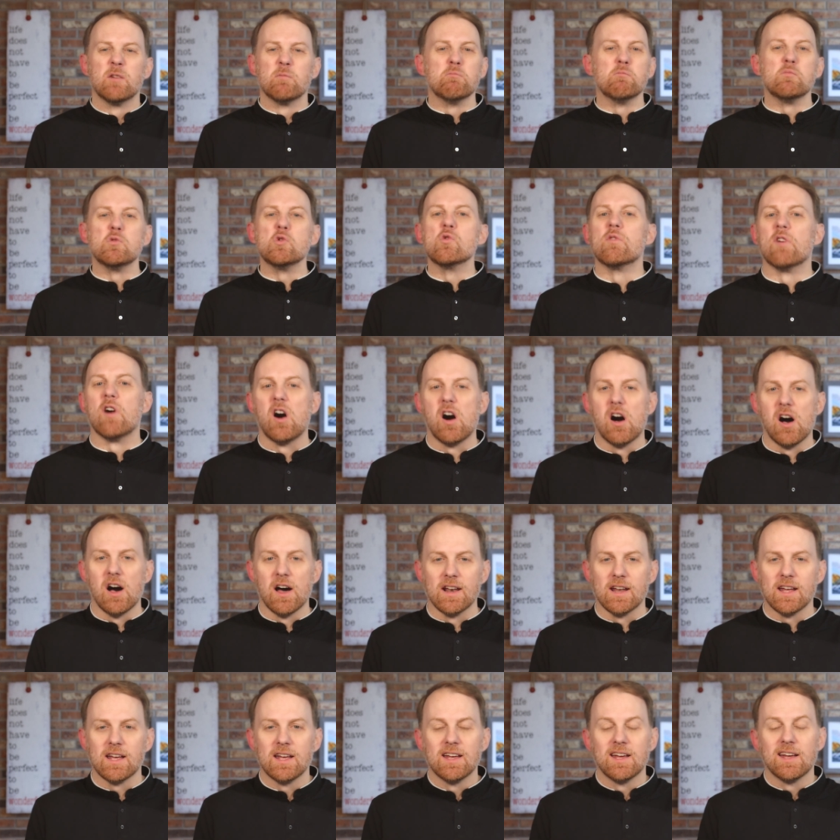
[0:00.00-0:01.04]
move
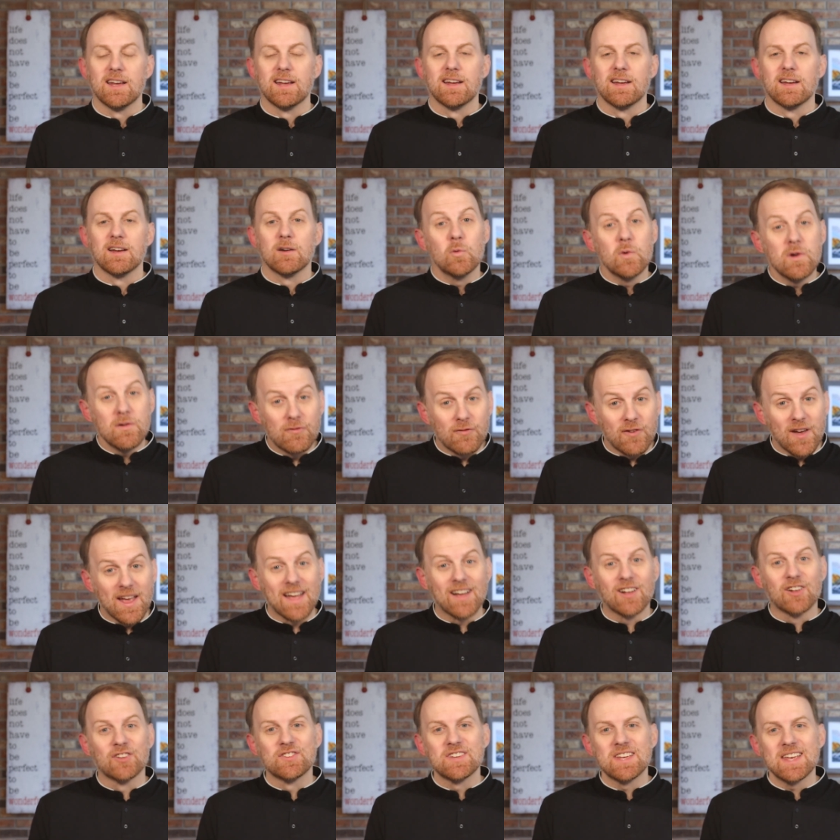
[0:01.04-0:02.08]
on, we
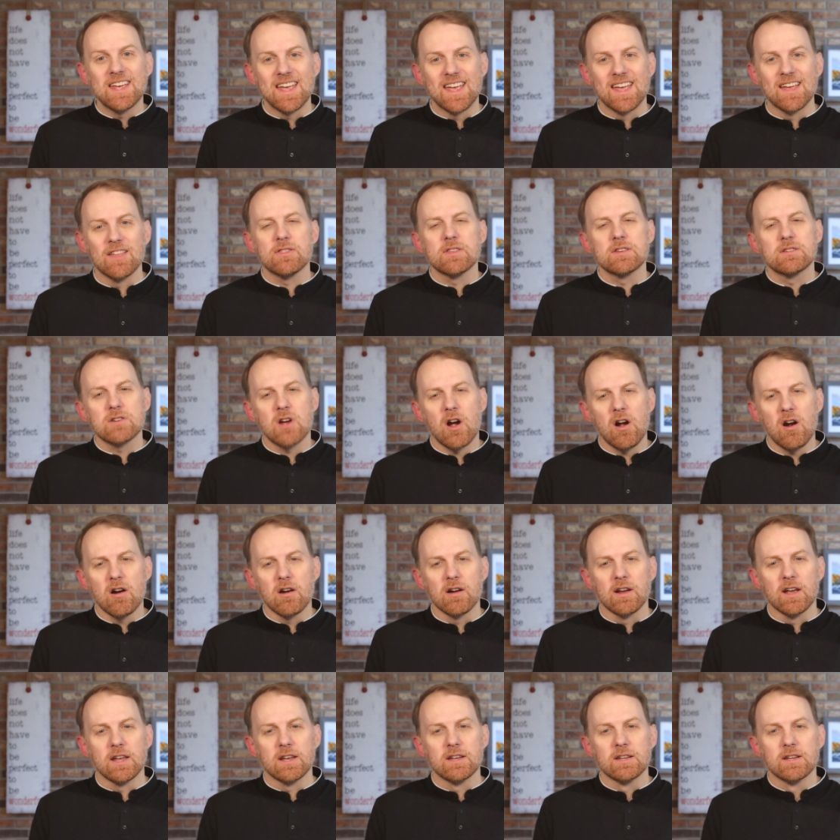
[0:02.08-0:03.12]
fail to hit the
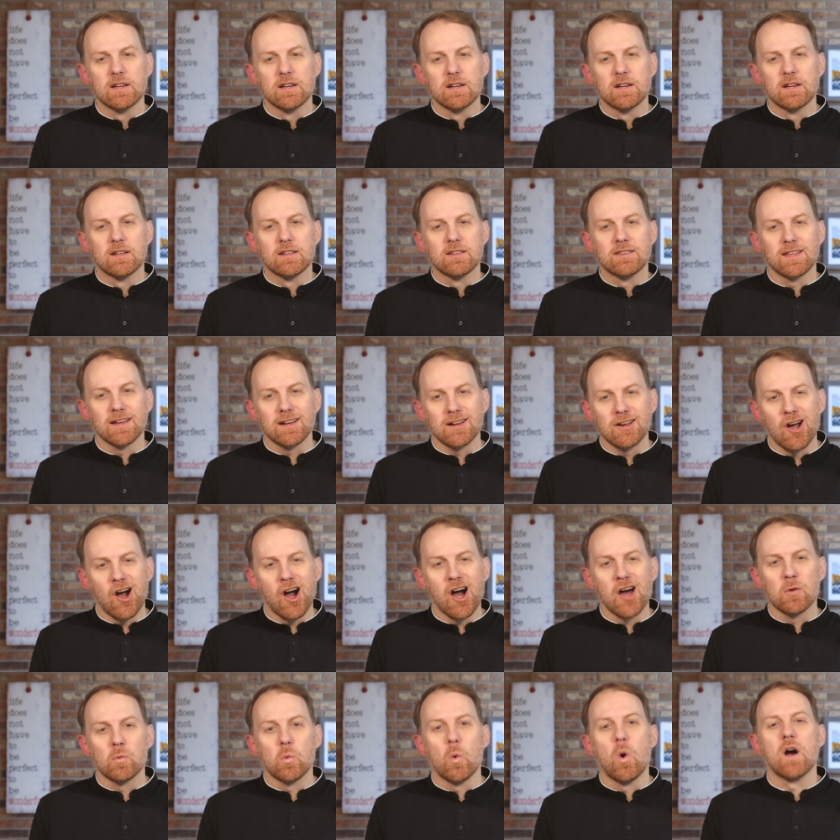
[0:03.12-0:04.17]
target that
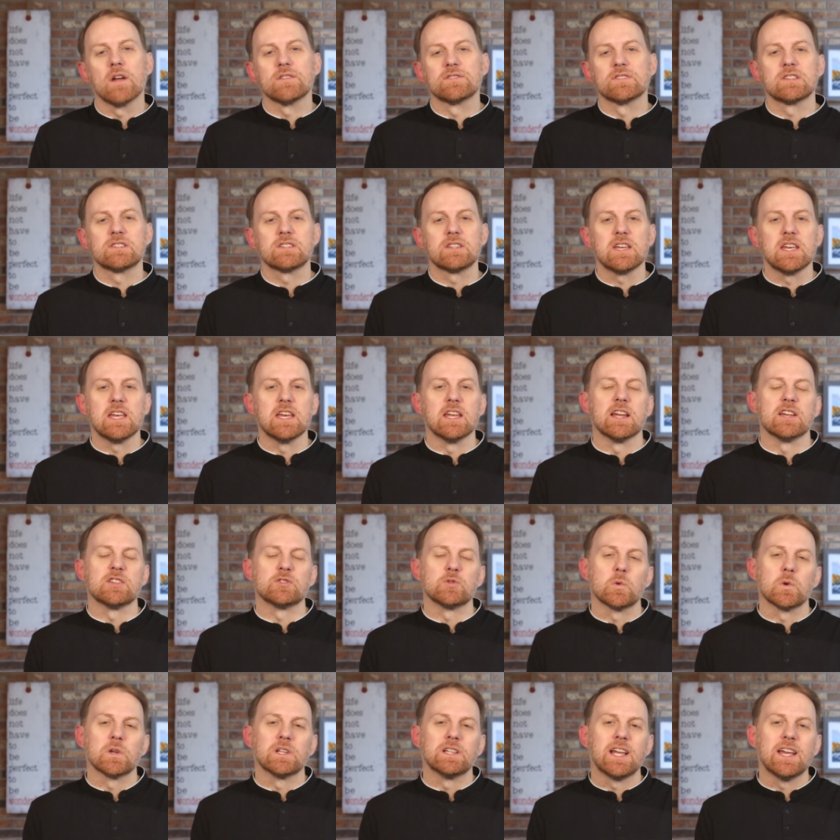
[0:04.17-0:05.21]
God wants us to hit as
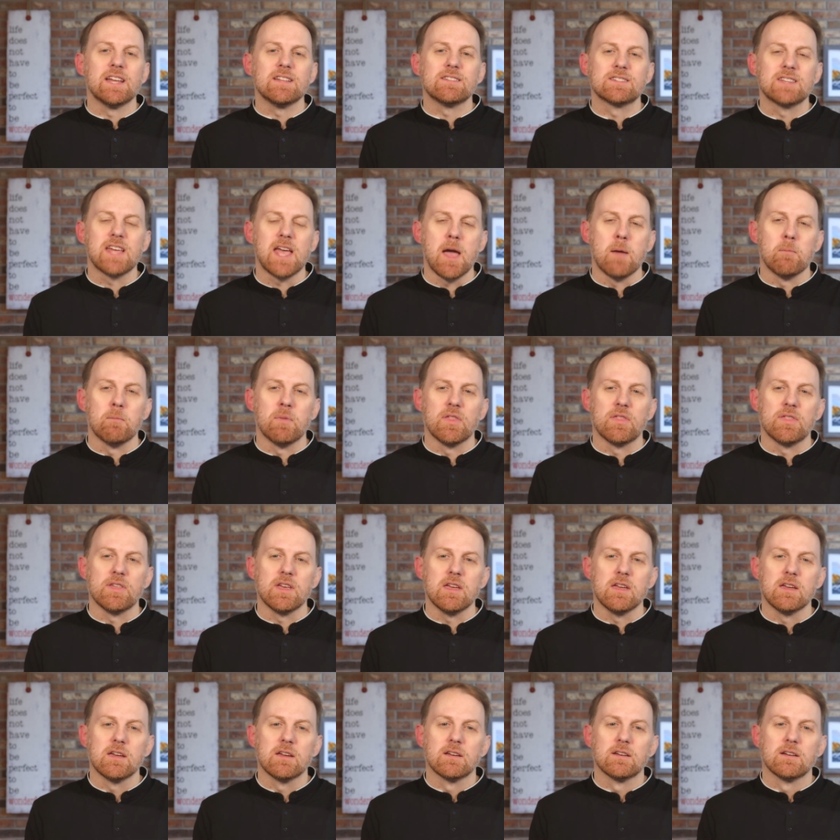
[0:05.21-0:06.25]
it relates to
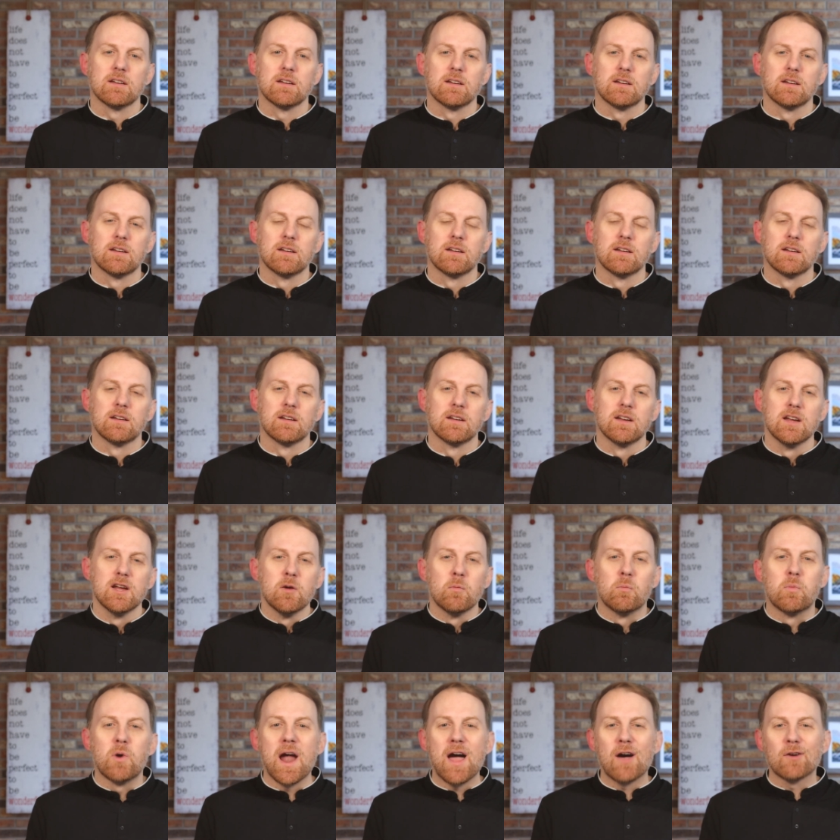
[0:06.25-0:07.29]
empathy.
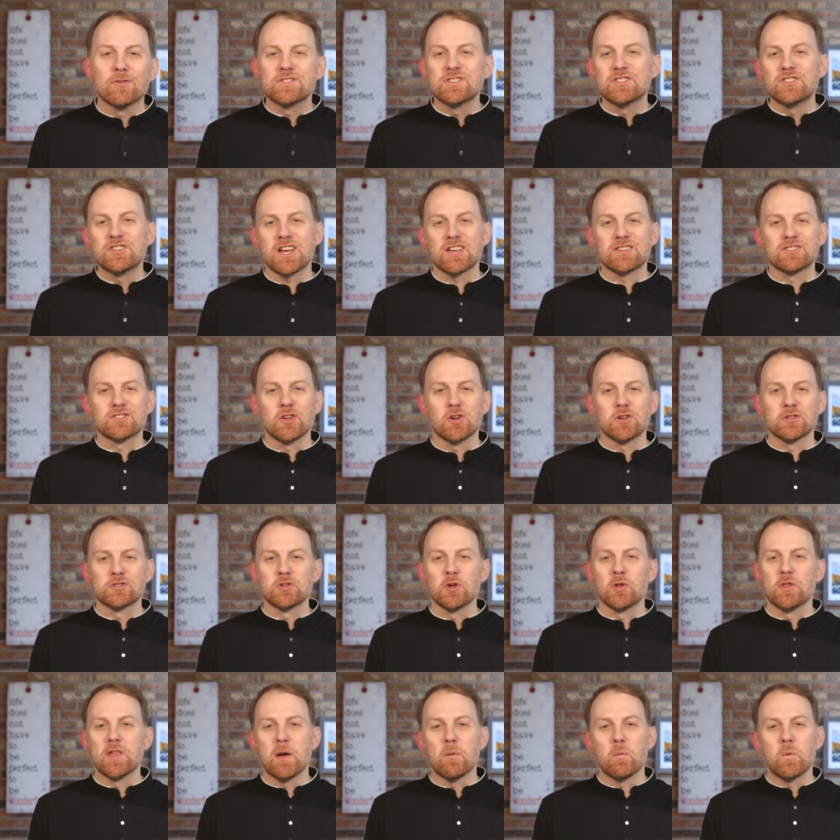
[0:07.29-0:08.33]
Brown suggests also
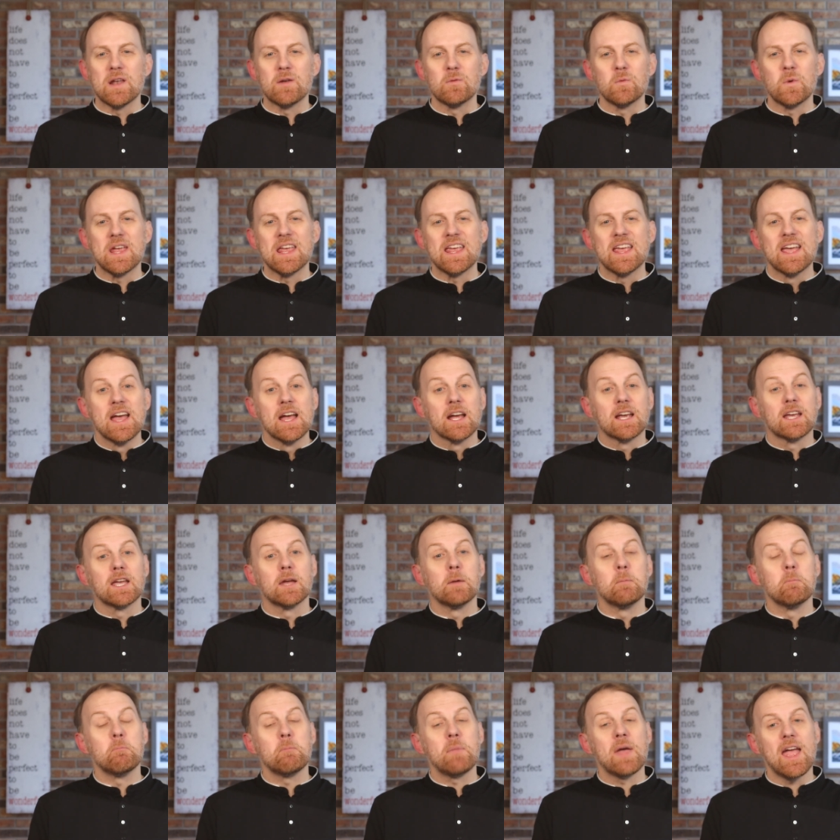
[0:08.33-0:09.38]
that when we
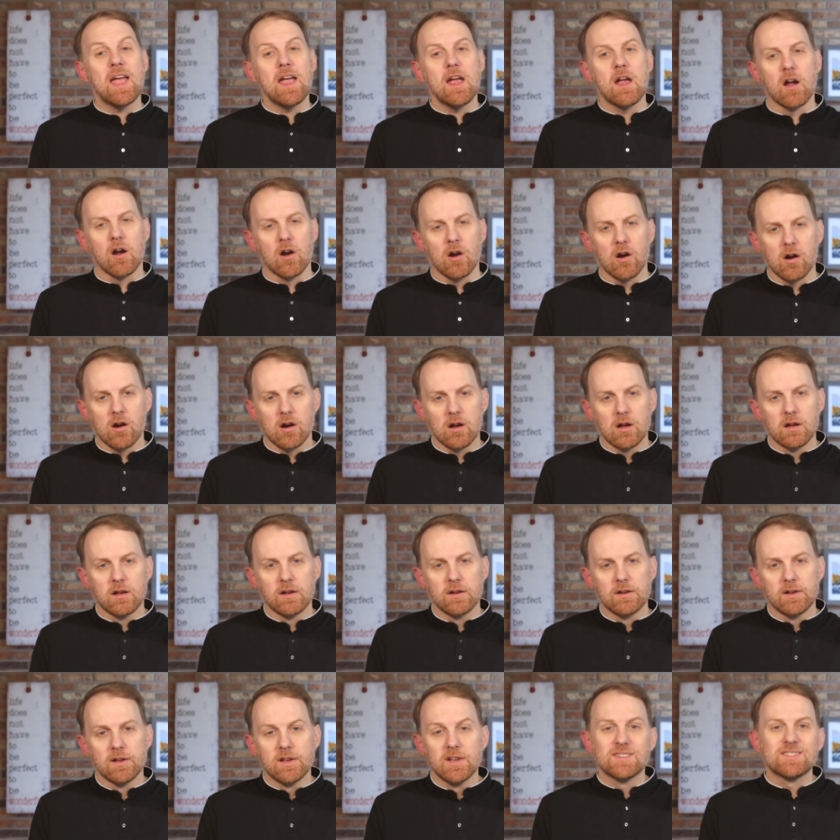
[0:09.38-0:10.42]
compare,
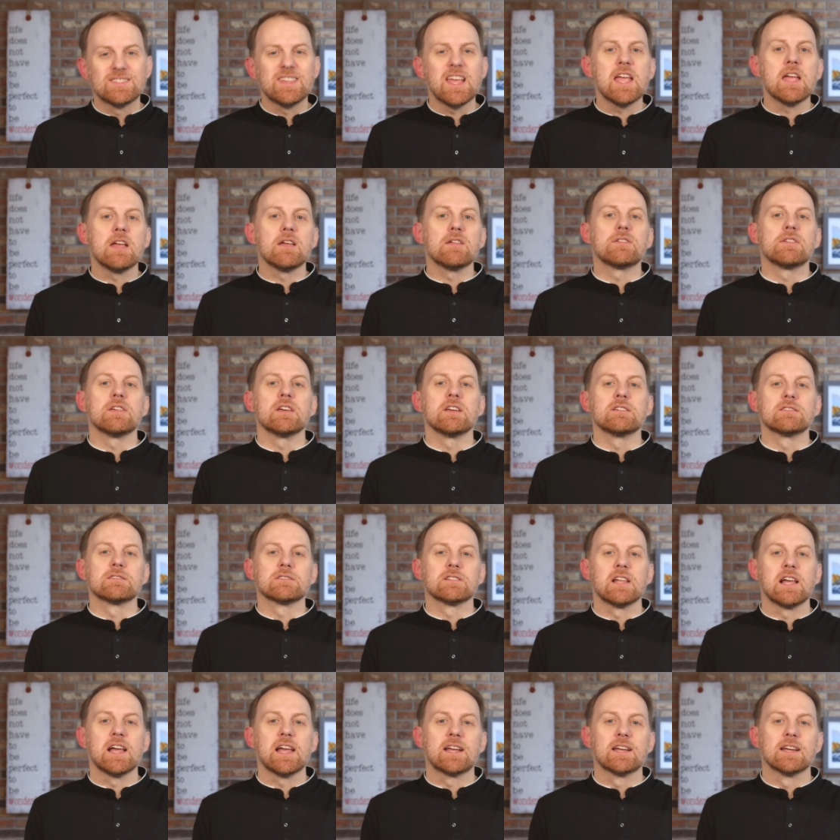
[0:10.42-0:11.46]
saying things
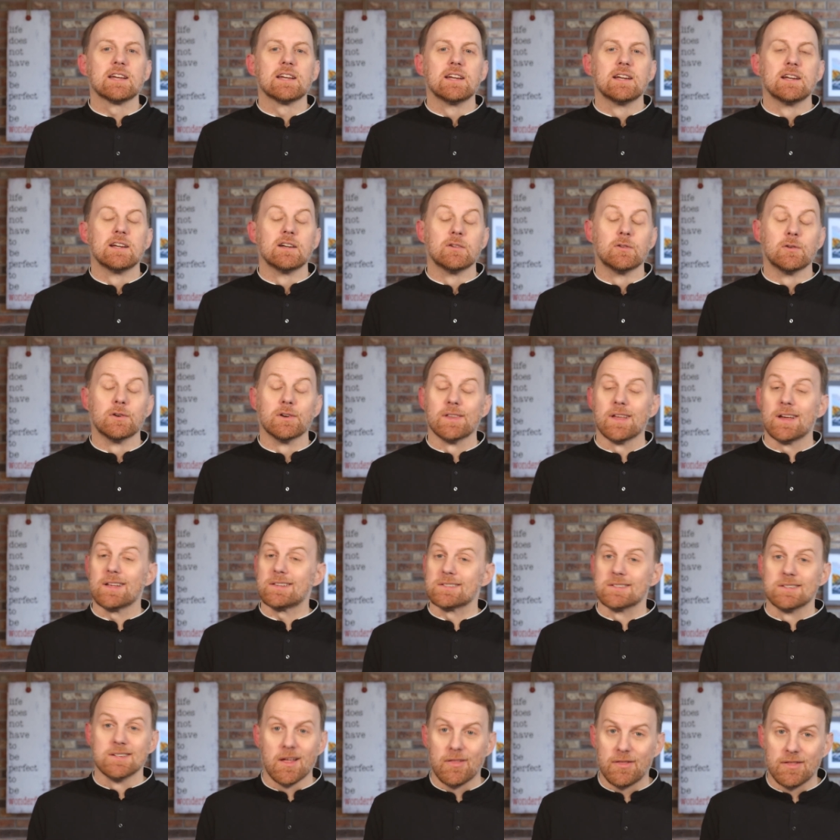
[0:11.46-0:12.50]
like, Well,
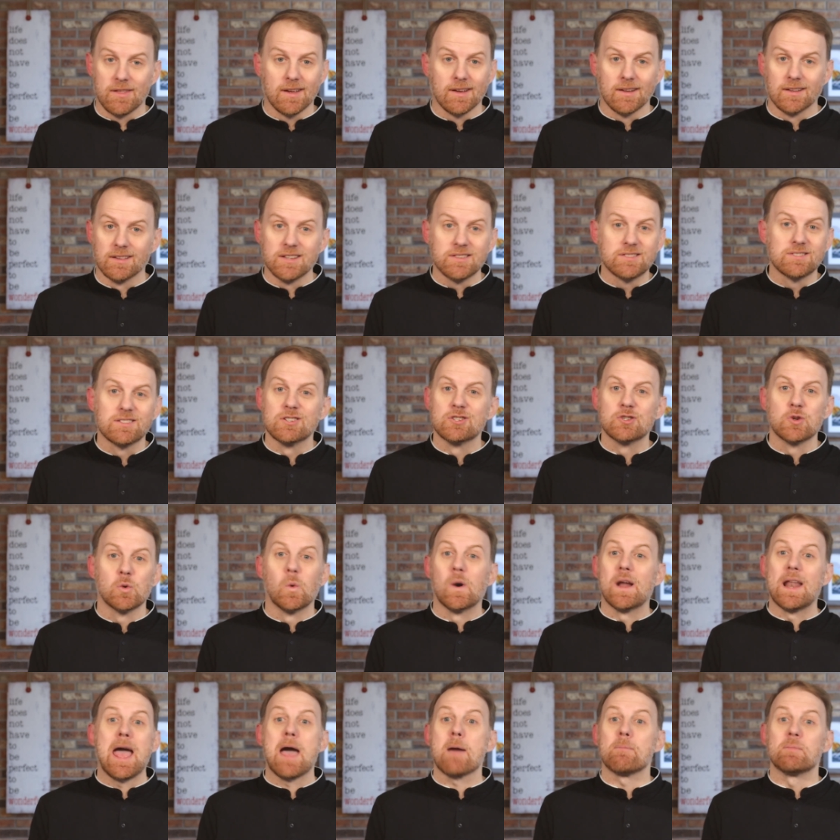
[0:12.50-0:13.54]
that's nothing, listen to
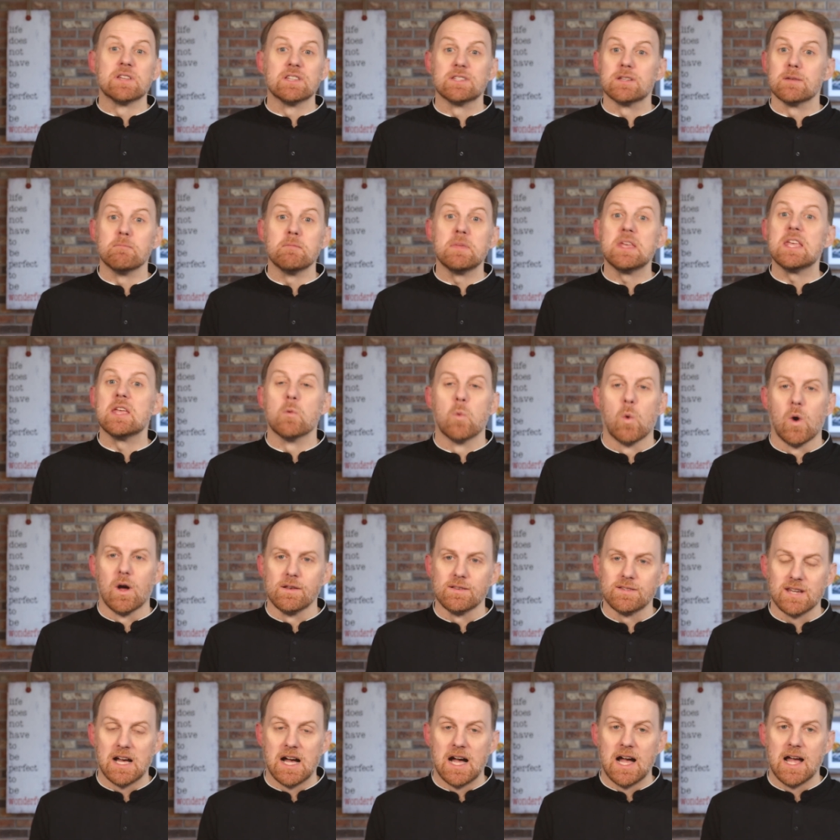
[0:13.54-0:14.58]
what happened to me one
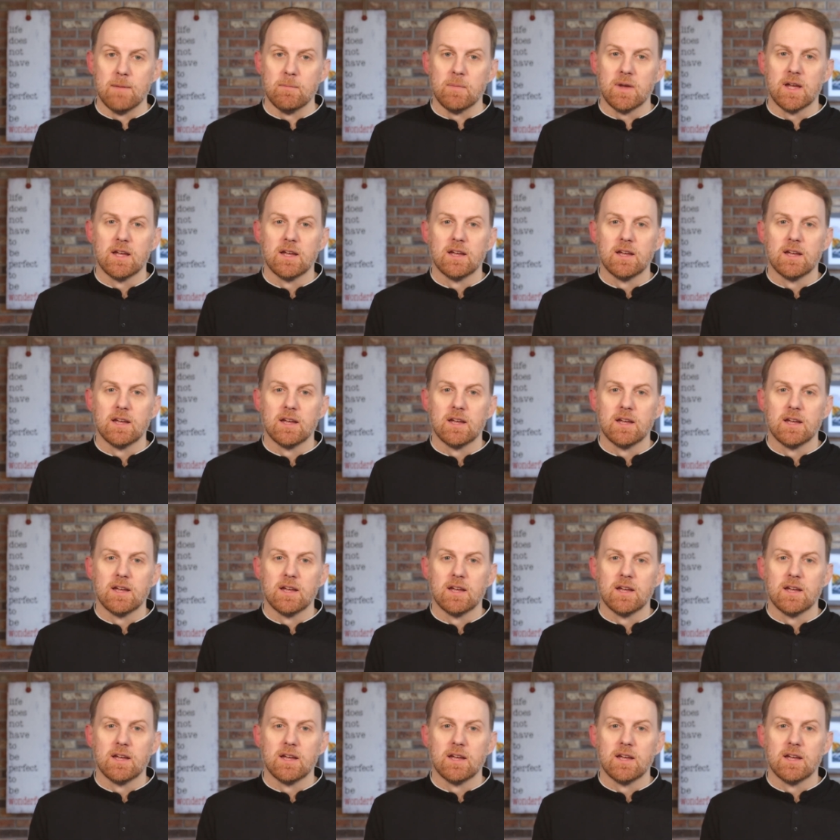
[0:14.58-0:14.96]
time,